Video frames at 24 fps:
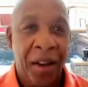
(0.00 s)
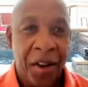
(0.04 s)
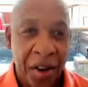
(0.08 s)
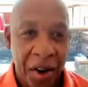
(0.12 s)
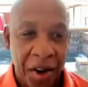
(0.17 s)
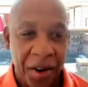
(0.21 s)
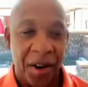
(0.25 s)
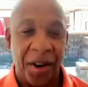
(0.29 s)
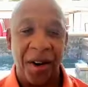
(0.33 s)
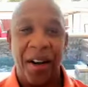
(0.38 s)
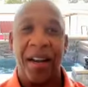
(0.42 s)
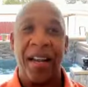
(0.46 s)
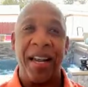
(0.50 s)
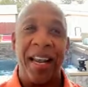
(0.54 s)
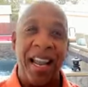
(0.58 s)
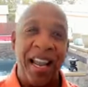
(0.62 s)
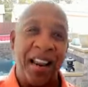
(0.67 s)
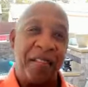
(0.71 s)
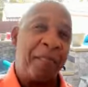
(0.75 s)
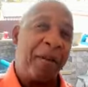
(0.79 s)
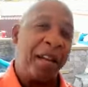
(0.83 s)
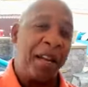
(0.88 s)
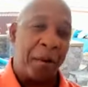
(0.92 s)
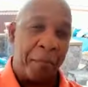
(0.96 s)
You're gonna
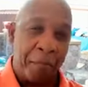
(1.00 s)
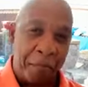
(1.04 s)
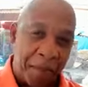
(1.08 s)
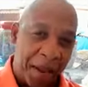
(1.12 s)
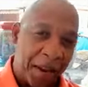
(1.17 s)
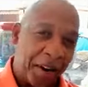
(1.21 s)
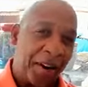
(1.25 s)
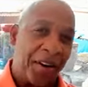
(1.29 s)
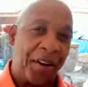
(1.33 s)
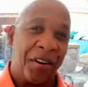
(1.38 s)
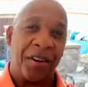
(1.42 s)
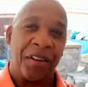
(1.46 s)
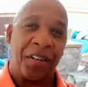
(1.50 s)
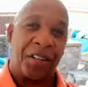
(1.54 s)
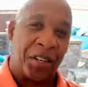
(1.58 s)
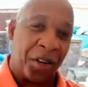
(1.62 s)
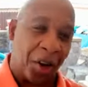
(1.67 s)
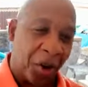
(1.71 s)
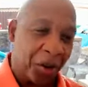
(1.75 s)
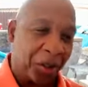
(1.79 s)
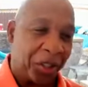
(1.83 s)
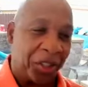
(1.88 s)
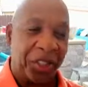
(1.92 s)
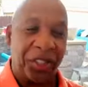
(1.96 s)
need me to mentor,
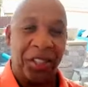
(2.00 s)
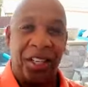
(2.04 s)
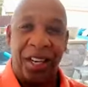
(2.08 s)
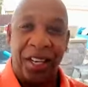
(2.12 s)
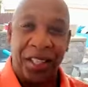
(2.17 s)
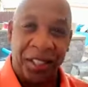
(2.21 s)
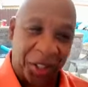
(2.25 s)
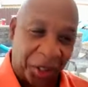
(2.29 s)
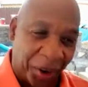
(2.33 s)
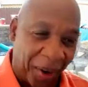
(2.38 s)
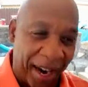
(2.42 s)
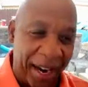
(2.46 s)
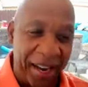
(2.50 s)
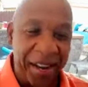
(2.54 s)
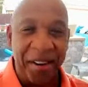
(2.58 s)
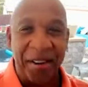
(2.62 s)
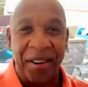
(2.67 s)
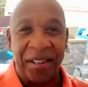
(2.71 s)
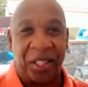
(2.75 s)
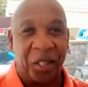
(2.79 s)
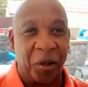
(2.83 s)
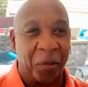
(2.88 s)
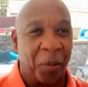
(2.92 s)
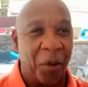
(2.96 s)
coach you, train you,
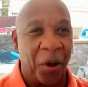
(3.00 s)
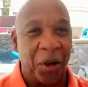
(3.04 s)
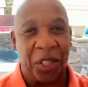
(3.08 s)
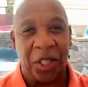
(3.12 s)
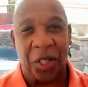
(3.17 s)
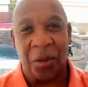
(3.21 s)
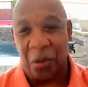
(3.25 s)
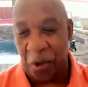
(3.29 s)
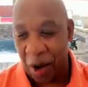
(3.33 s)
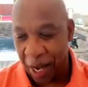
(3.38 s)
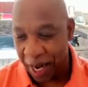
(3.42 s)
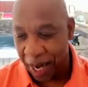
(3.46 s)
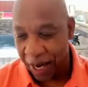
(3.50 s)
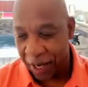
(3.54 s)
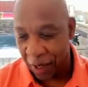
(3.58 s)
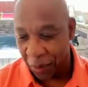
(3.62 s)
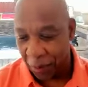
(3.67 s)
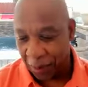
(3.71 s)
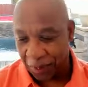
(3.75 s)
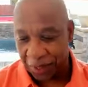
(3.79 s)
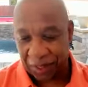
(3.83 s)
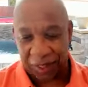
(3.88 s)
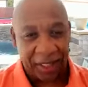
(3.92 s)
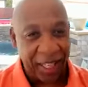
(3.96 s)
and support you
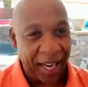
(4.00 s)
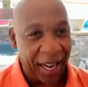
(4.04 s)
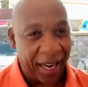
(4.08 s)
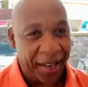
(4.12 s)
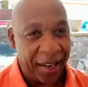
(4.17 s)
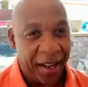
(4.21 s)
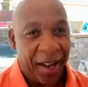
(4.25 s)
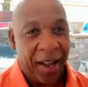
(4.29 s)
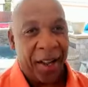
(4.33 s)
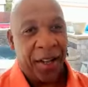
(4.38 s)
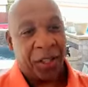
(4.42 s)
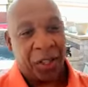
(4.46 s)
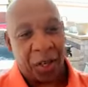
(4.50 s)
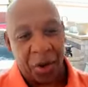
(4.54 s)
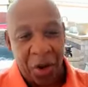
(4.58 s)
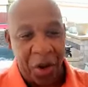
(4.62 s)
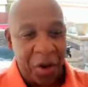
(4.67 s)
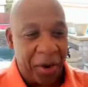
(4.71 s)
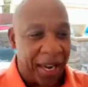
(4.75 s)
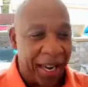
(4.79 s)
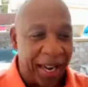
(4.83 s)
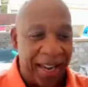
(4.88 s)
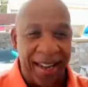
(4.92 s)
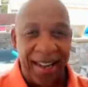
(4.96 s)
100% so
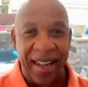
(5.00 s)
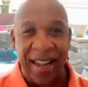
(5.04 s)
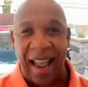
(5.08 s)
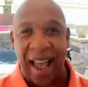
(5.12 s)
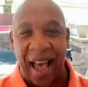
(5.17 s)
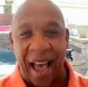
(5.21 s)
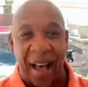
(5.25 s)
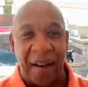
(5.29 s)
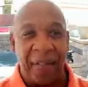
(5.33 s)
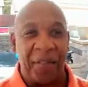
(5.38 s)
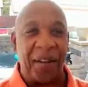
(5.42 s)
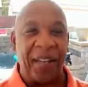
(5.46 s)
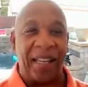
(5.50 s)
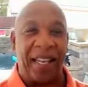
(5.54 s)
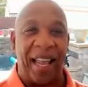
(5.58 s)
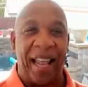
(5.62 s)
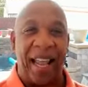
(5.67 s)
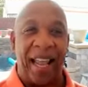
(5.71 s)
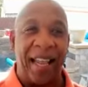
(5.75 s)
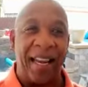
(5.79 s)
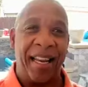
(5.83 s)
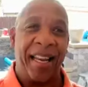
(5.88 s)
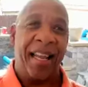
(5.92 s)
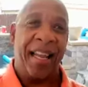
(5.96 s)
you can
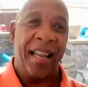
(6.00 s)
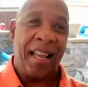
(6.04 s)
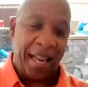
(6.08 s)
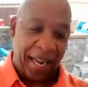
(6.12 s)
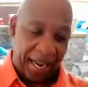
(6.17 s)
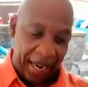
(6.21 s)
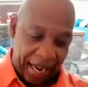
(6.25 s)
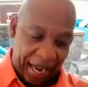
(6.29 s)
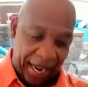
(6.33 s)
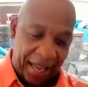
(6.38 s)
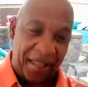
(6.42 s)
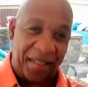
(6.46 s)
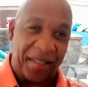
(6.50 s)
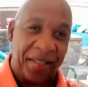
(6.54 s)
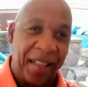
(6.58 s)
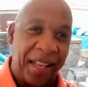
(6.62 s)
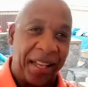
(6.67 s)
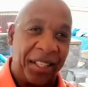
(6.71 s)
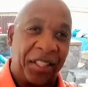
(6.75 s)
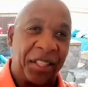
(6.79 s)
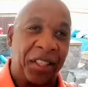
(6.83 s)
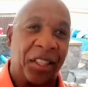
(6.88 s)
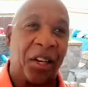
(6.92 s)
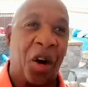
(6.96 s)
navigate in
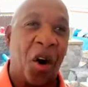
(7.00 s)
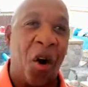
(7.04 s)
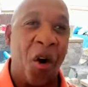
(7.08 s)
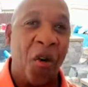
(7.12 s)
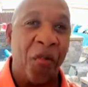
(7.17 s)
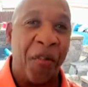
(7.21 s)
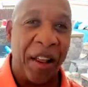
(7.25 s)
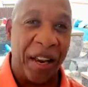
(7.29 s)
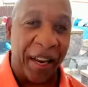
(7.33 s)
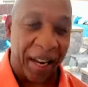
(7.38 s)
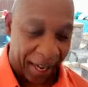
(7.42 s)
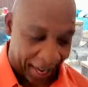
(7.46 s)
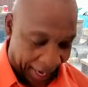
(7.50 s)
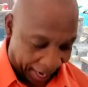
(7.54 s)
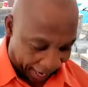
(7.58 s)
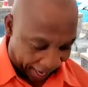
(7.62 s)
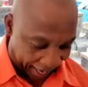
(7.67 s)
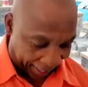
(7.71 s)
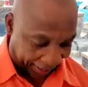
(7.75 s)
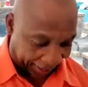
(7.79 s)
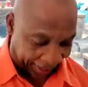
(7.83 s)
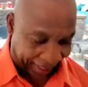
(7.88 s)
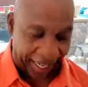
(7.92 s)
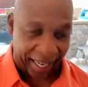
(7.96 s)
this
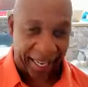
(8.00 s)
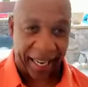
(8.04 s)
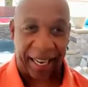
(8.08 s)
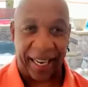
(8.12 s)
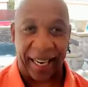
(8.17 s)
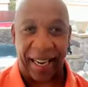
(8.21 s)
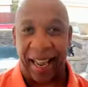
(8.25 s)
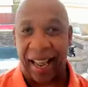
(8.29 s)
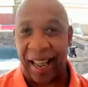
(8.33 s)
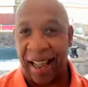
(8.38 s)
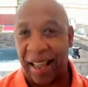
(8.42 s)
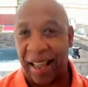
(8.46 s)
COVID-19